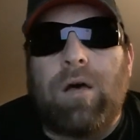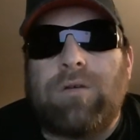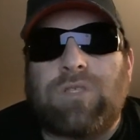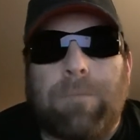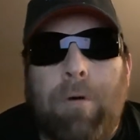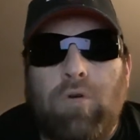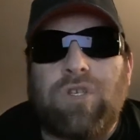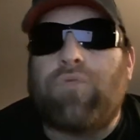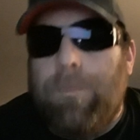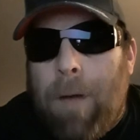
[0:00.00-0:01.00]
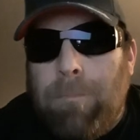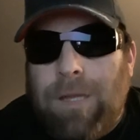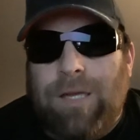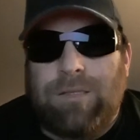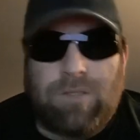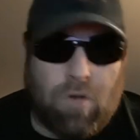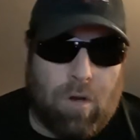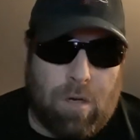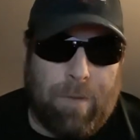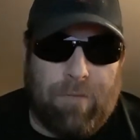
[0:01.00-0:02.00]
supposed Republicans
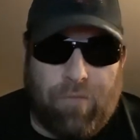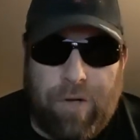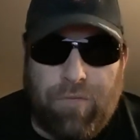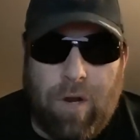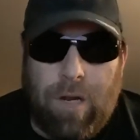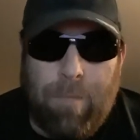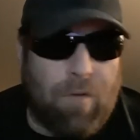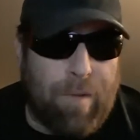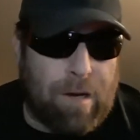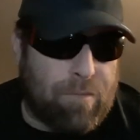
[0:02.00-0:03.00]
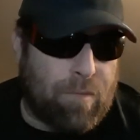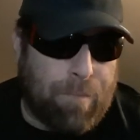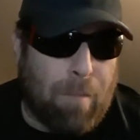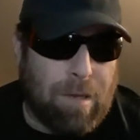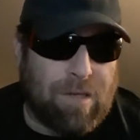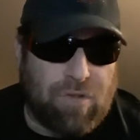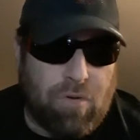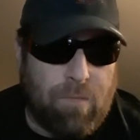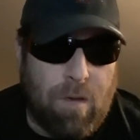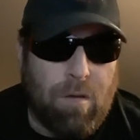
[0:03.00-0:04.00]
talk about free trade. Matter of fact, Republicans
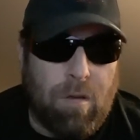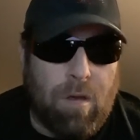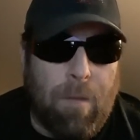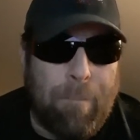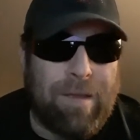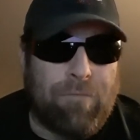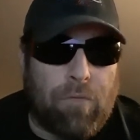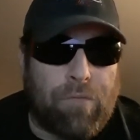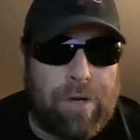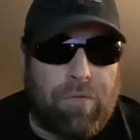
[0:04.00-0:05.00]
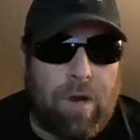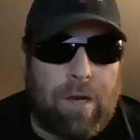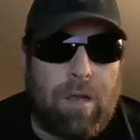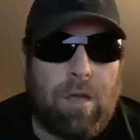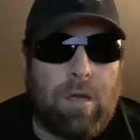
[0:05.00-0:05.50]
are big for free trade.